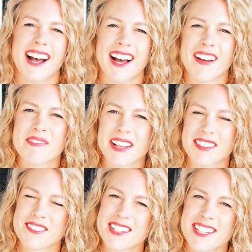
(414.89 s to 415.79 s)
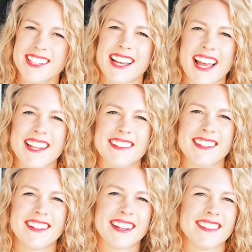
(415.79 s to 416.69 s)
Um, thanks for watching and see
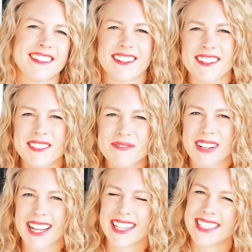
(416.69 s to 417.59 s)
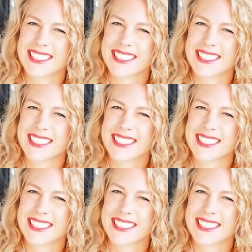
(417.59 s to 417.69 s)
you again soon. Bye.